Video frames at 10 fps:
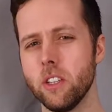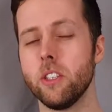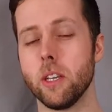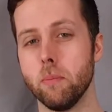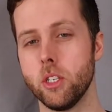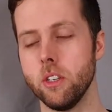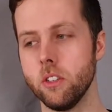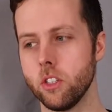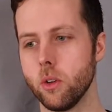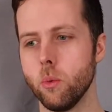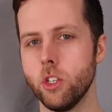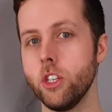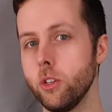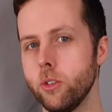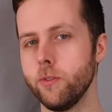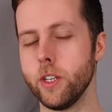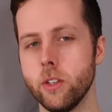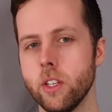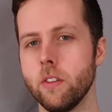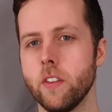consumption, so watching YouTube
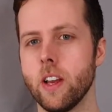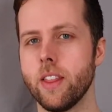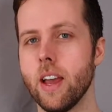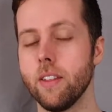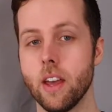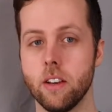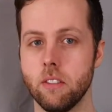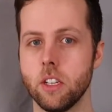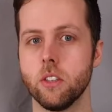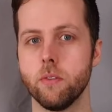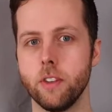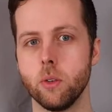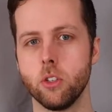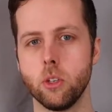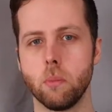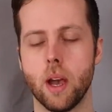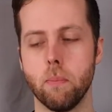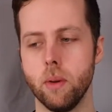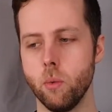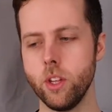videos and everything like that, that doesn't feel too
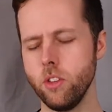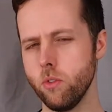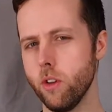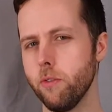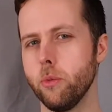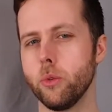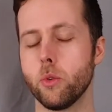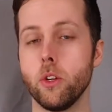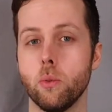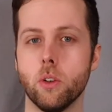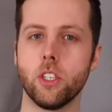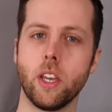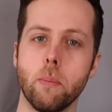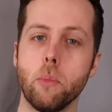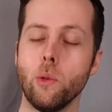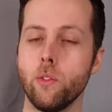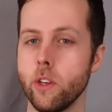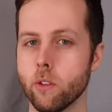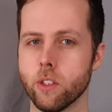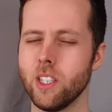bad. But when you go full screen to watch, say, a
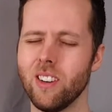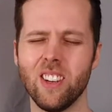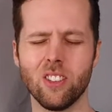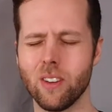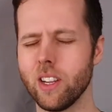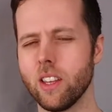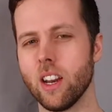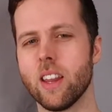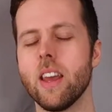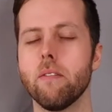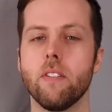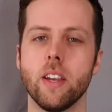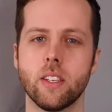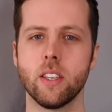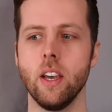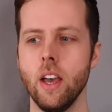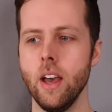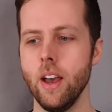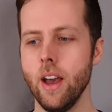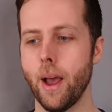movie or a series or anything like Netflix,
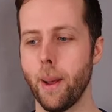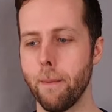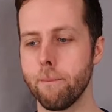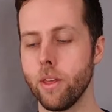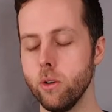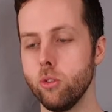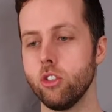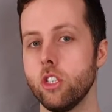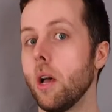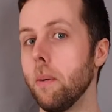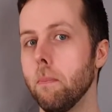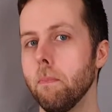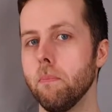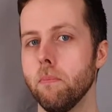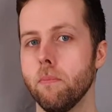though some